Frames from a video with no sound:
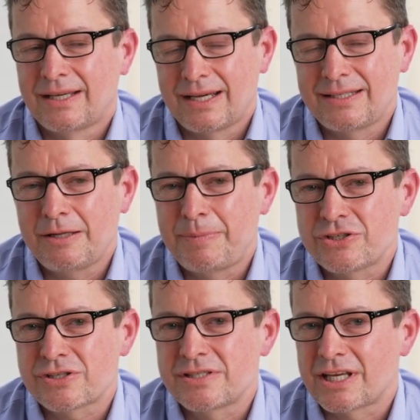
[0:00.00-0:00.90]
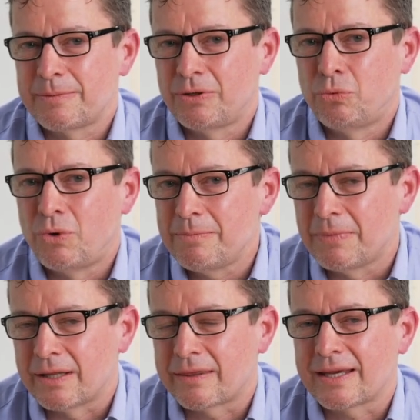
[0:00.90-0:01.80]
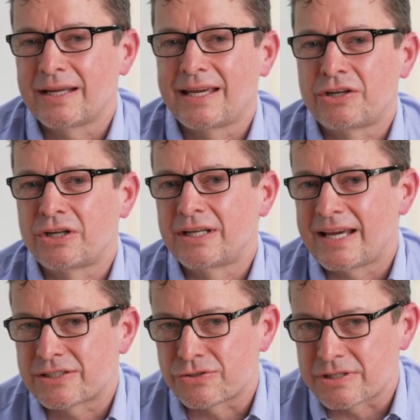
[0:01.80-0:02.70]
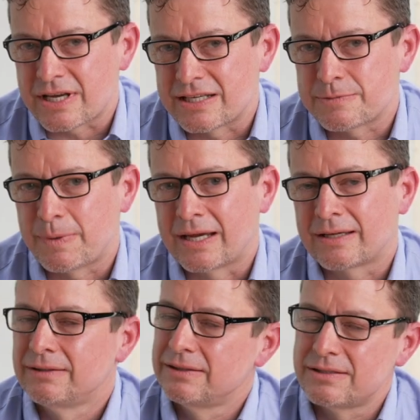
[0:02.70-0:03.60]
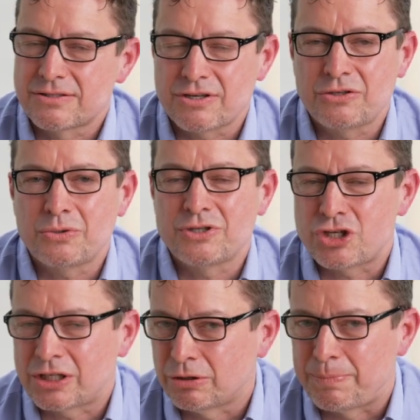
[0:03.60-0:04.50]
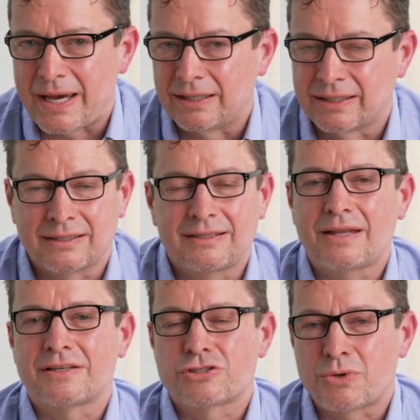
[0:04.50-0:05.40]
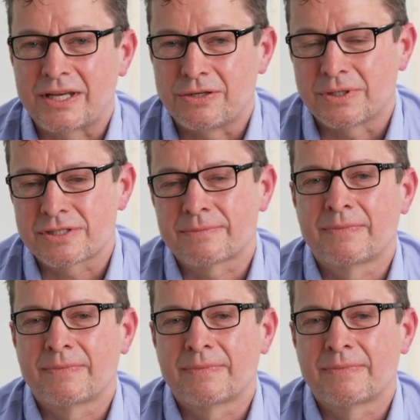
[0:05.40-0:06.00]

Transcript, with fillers: I tell patients at about one month they can get on an exercise bike. Start doing gentle pedaling, nothing strenuous.